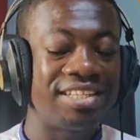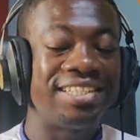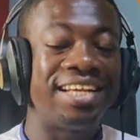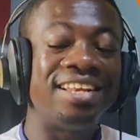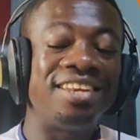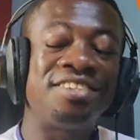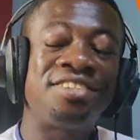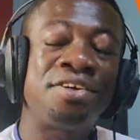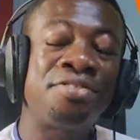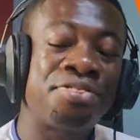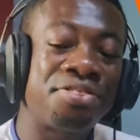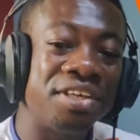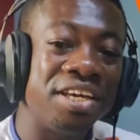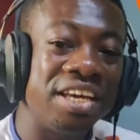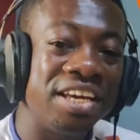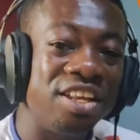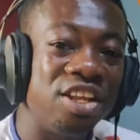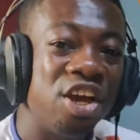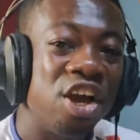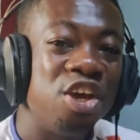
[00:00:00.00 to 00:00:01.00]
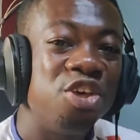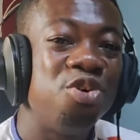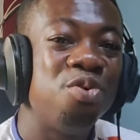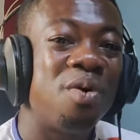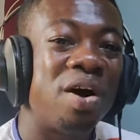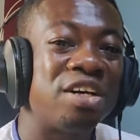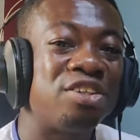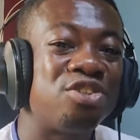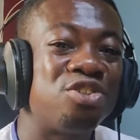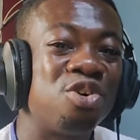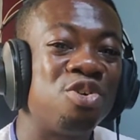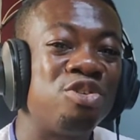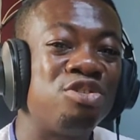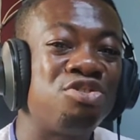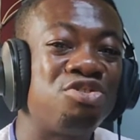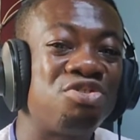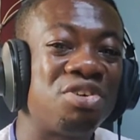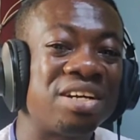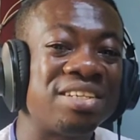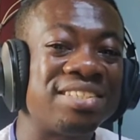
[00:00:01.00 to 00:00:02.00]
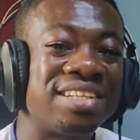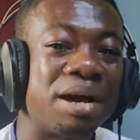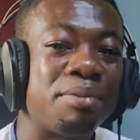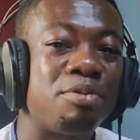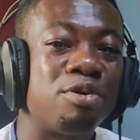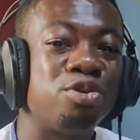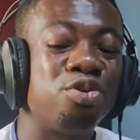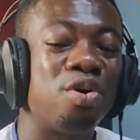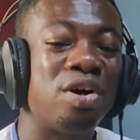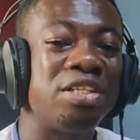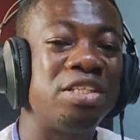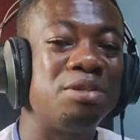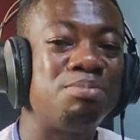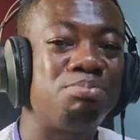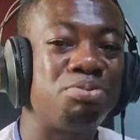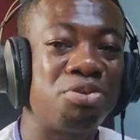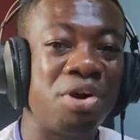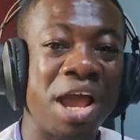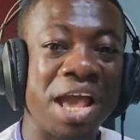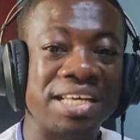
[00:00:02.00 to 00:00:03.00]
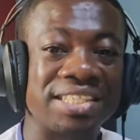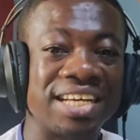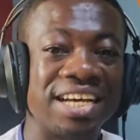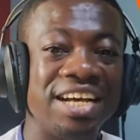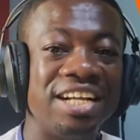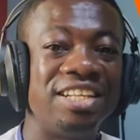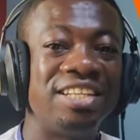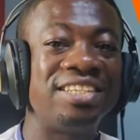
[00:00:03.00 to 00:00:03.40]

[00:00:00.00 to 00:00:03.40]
The little thing you are so stressed up or you are depressed,